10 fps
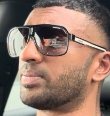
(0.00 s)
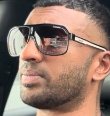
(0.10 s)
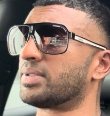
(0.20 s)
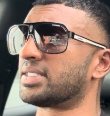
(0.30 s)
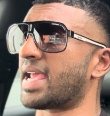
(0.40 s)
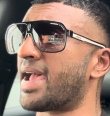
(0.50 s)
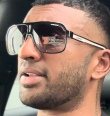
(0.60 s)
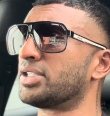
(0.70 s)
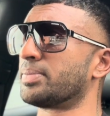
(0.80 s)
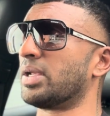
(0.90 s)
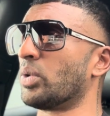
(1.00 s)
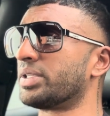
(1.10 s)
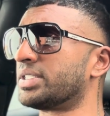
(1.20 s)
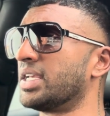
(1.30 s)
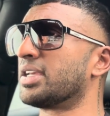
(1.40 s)
saddens me, or it
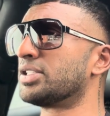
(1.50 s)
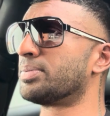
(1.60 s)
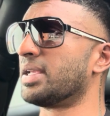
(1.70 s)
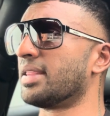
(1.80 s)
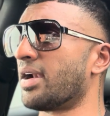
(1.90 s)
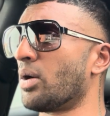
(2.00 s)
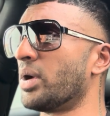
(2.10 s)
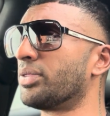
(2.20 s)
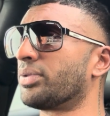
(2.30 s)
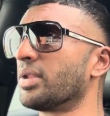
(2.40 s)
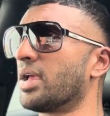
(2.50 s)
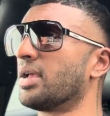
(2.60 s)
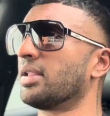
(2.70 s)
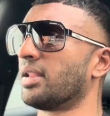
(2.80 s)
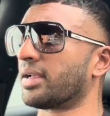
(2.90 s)
sickens me that I went,
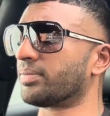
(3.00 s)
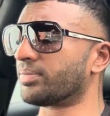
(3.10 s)
like,